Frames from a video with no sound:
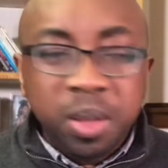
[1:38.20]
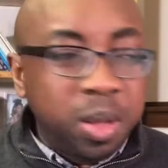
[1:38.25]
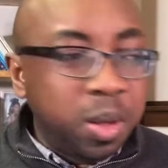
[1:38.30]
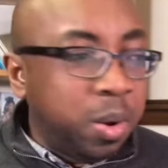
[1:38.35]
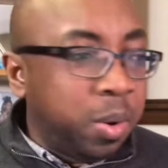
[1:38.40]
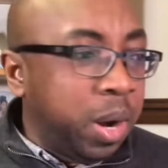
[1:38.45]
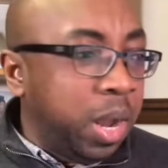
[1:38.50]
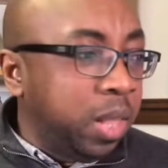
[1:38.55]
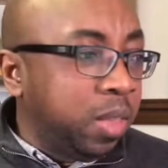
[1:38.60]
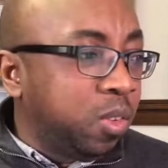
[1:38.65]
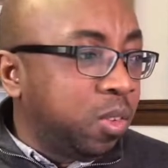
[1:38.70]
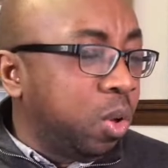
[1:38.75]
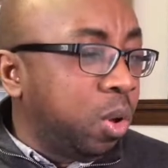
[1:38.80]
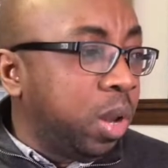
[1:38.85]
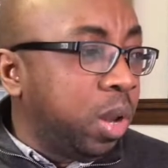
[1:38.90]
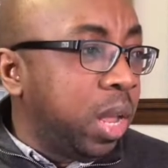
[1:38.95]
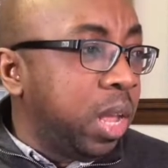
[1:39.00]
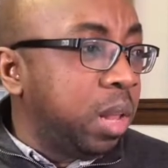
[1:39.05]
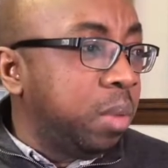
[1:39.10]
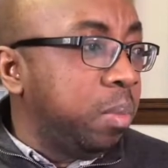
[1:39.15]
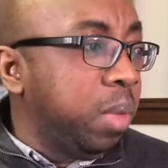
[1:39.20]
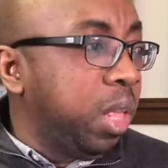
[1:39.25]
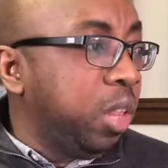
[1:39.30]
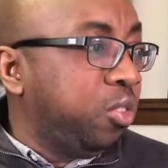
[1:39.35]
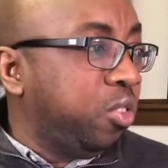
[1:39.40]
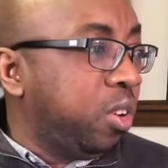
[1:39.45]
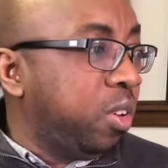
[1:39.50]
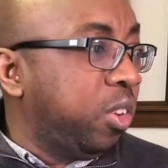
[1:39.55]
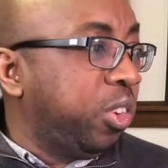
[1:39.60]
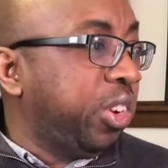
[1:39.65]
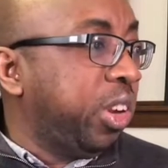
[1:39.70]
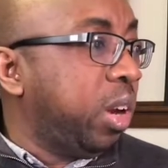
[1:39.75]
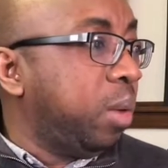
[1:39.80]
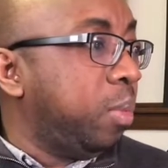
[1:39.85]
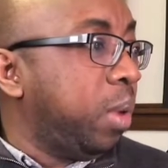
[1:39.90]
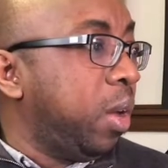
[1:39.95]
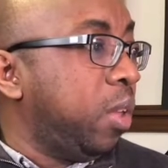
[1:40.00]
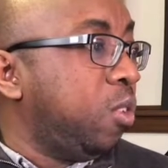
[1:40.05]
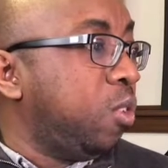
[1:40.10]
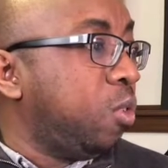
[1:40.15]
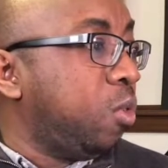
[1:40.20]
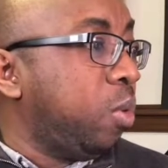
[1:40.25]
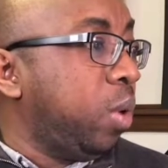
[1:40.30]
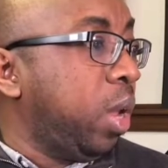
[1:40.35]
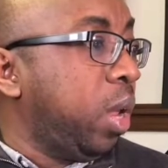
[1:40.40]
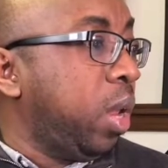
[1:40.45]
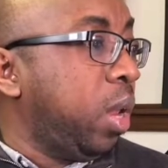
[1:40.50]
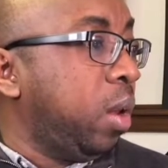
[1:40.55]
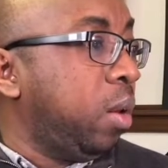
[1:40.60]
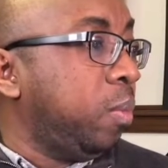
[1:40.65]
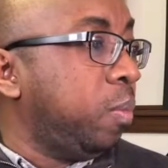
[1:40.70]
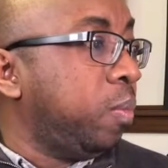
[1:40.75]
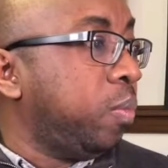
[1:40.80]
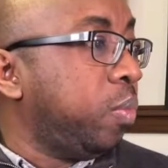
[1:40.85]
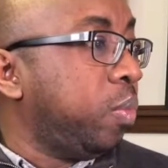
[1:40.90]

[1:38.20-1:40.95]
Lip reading: All right, so let me just share my screen